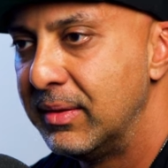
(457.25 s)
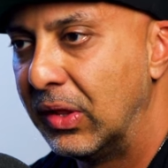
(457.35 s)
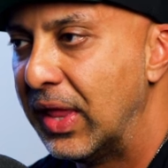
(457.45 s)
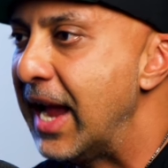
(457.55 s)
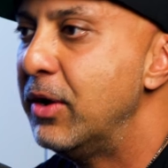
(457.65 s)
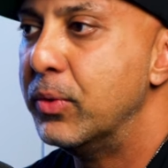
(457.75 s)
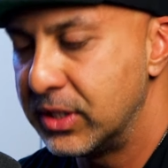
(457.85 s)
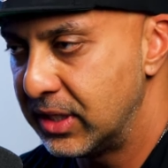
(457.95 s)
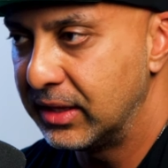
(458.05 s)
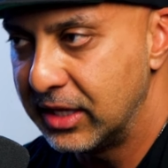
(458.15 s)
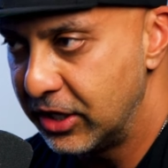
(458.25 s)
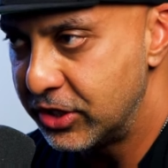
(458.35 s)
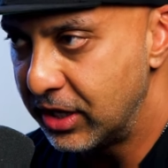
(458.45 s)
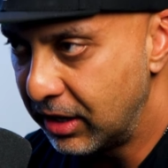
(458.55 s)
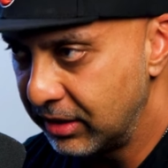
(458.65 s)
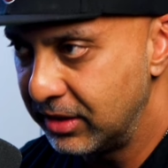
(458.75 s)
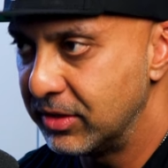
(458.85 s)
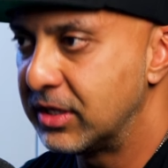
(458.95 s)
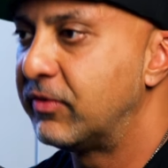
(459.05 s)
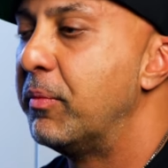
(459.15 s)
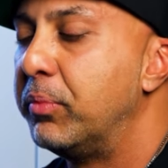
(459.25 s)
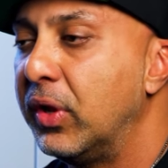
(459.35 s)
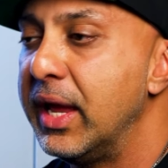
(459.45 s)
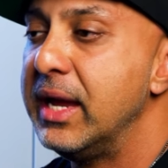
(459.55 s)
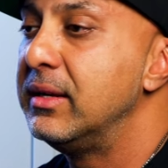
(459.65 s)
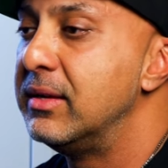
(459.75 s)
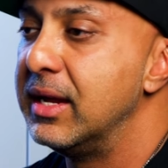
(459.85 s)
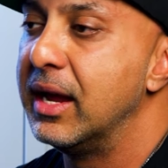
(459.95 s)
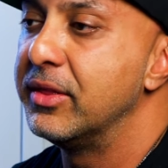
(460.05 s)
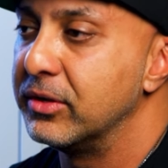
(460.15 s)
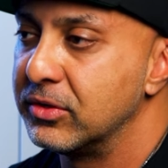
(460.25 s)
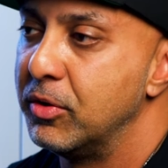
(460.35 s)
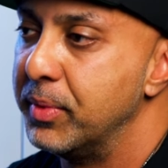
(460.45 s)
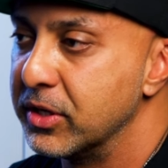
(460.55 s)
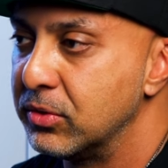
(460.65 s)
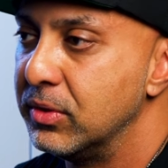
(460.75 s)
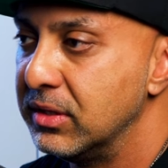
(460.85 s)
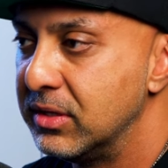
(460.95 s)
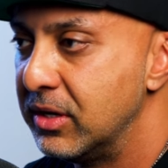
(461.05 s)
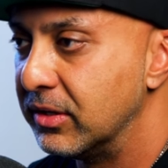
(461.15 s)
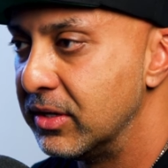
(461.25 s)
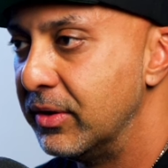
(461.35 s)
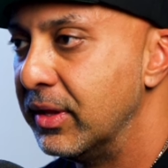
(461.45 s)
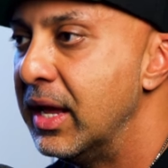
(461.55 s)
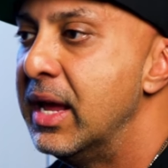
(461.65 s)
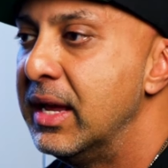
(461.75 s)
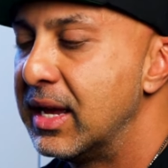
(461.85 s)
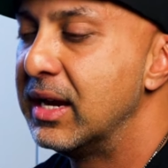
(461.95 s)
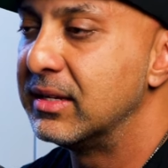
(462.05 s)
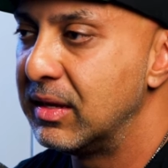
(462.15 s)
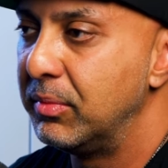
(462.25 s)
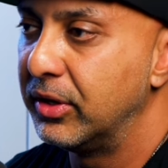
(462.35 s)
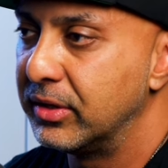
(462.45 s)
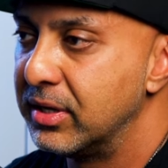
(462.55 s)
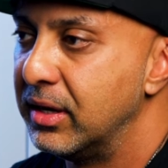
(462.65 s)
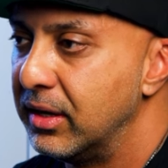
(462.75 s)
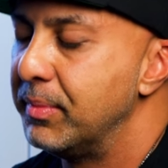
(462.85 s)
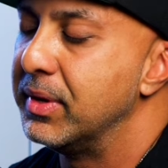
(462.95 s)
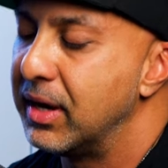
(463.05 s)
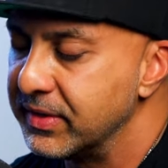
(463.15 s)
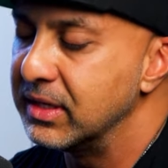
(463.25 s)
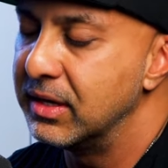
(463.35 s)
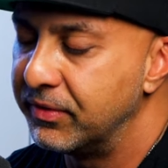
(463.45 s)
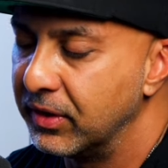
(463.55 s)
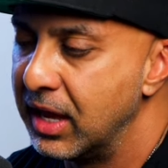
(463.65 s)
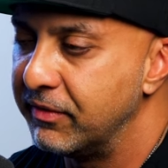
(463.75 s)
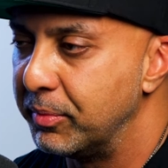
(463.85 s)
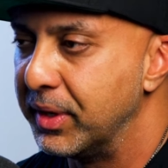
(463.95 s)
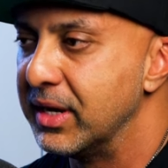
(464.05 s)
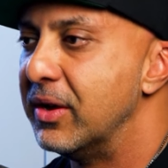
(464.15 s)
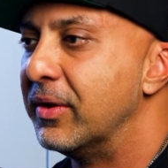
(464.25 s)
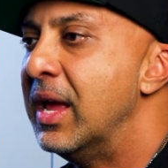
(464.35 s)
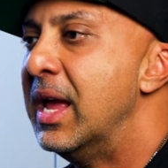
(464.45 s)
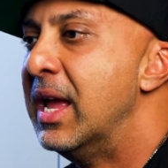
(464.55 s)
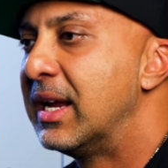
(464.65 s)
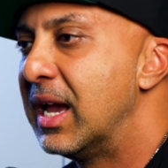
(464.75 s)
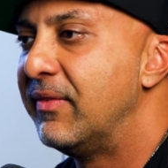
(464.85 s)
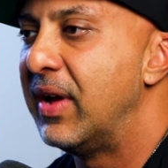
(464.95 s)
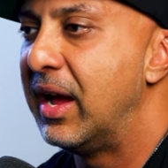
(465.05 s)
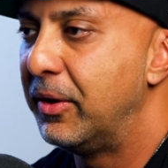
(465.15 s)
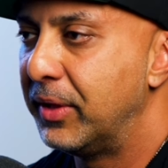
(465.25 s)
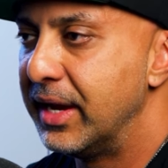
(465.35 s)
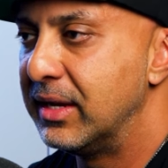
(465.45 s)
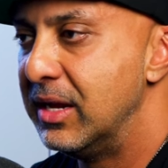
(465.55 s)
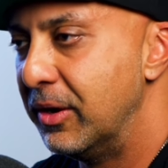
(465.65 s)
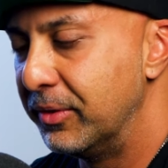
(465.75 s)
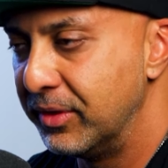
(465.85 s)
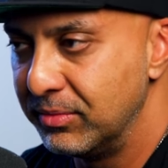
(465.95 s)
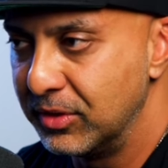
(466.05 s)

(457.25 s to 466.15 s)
language that they share, you know, just from playing together so much through these years, you know, kind of similar to, I mean, obviously a different level, but, you know, kind of how like, you know,